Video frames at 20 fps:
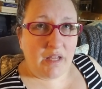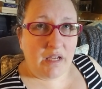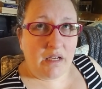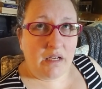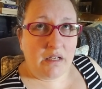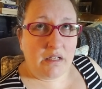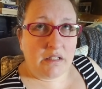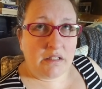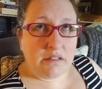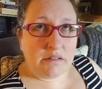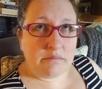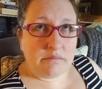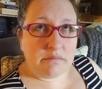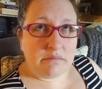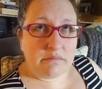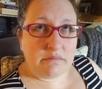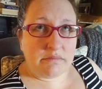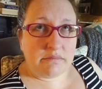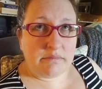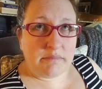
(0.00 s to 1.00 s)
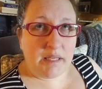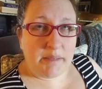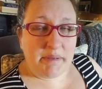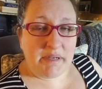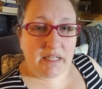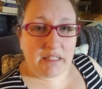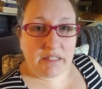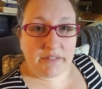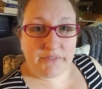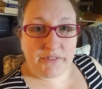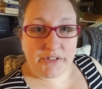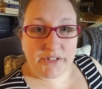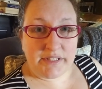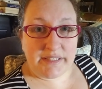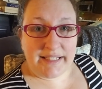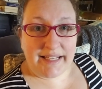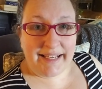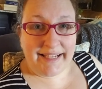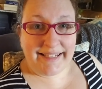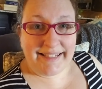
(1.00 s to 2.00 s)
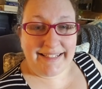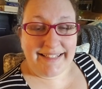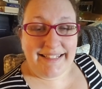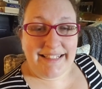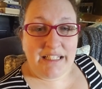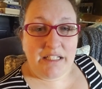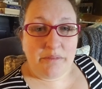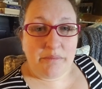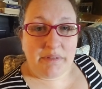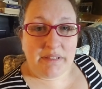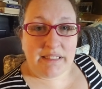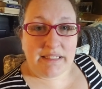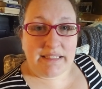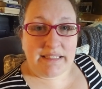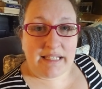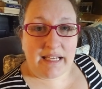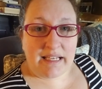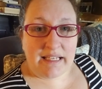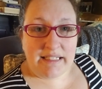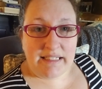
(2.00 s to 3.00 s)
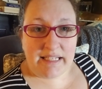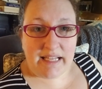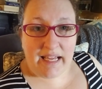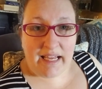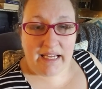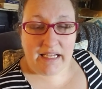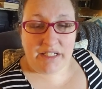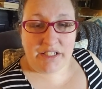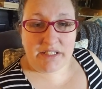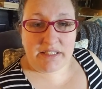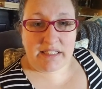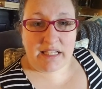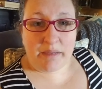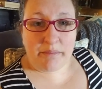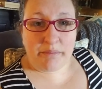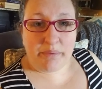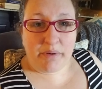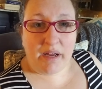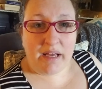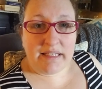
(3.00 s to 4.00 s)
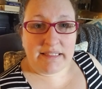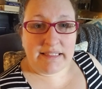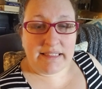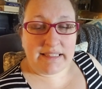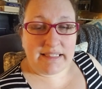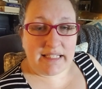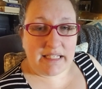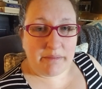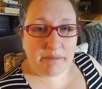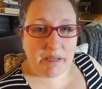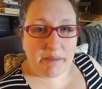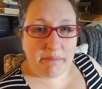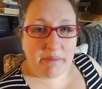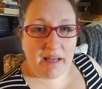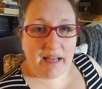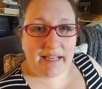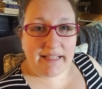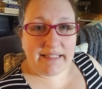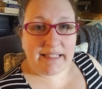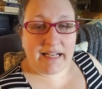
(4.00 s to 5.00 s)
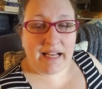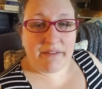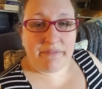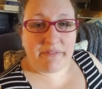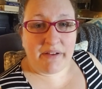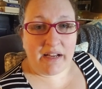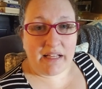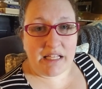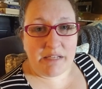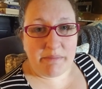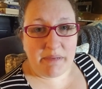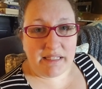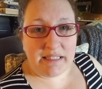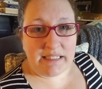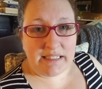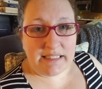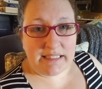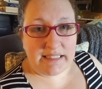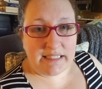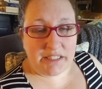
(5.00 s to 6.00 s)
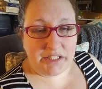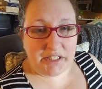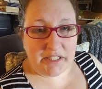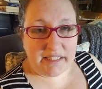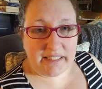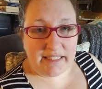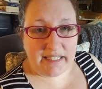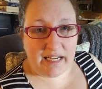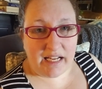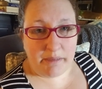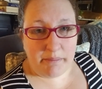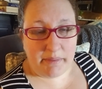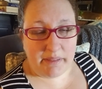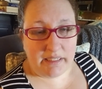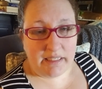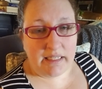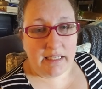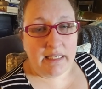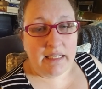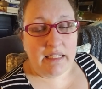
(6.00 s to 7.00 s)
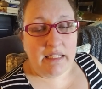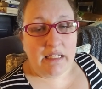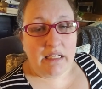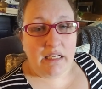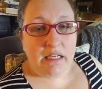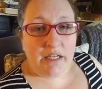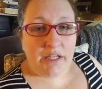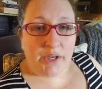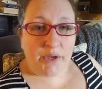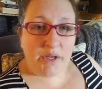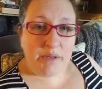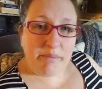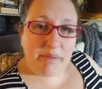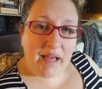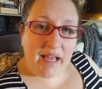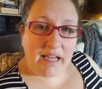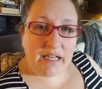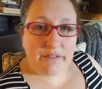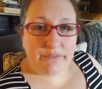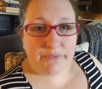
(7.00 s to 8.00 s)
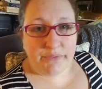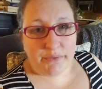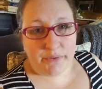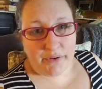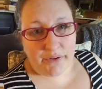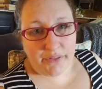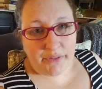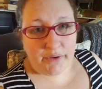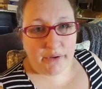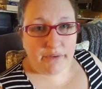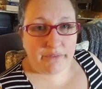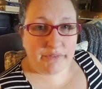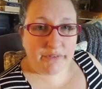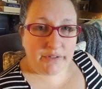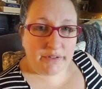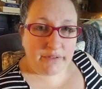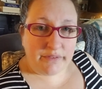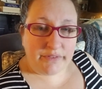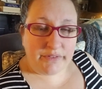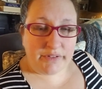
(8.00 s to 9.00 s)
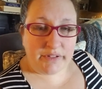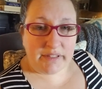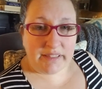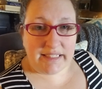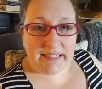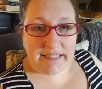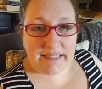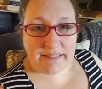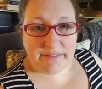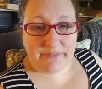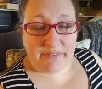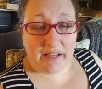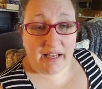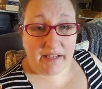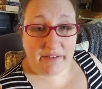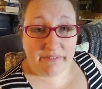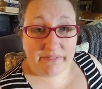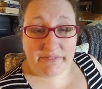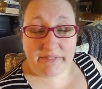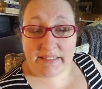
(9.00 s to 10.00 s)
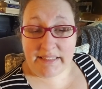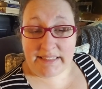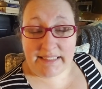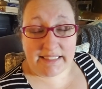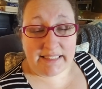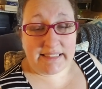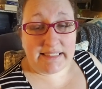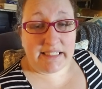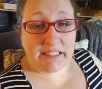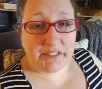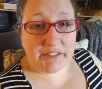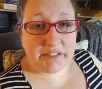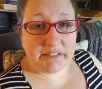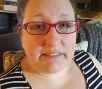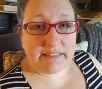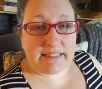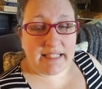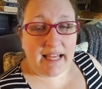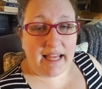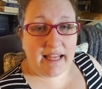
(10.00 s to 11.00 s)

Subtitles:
Maybe not the first day, but the second day, just that processing in my mind that I finally made the decision that I'd been going back and forth over for at least 5 to 6 years.